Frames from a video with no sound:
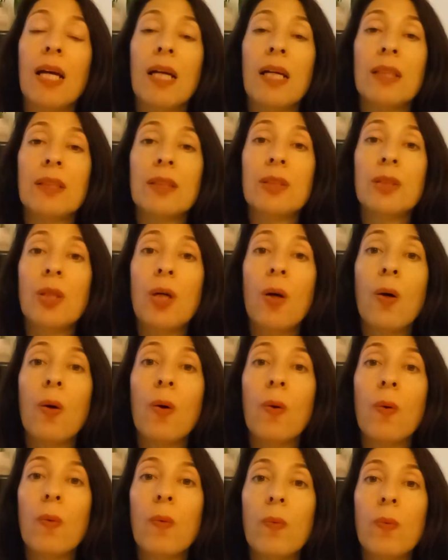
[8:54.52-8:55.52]

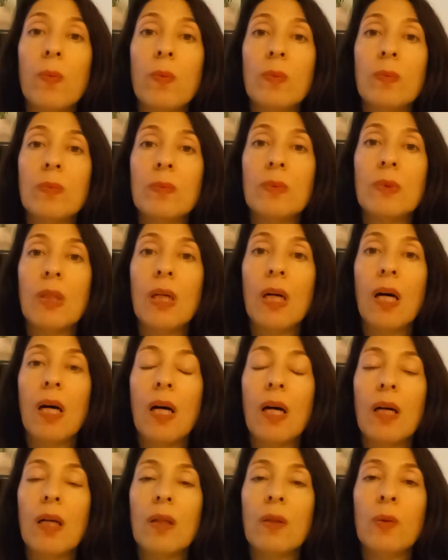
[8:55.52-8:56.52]
So
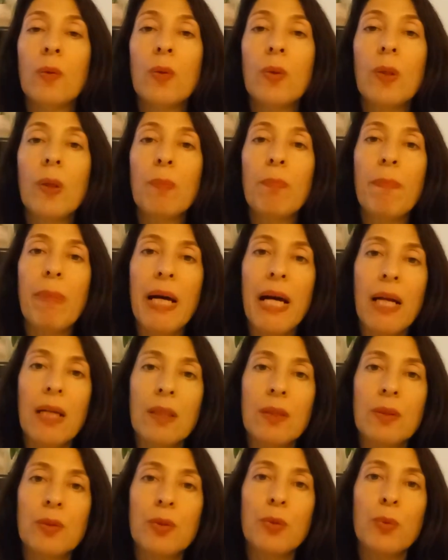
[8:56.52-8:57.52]
look
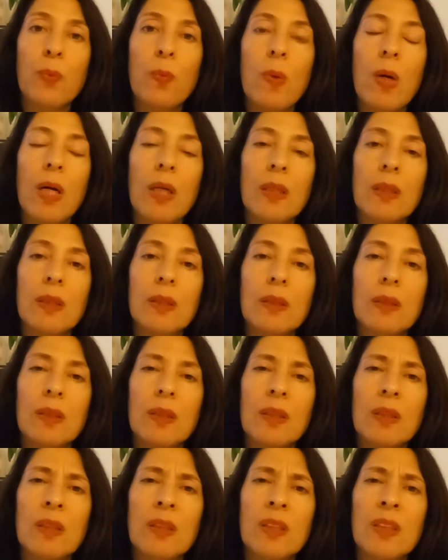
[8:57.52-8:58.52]
back to what
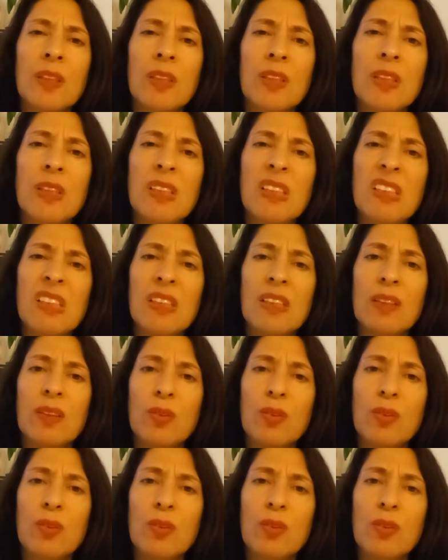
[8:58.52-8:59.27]
is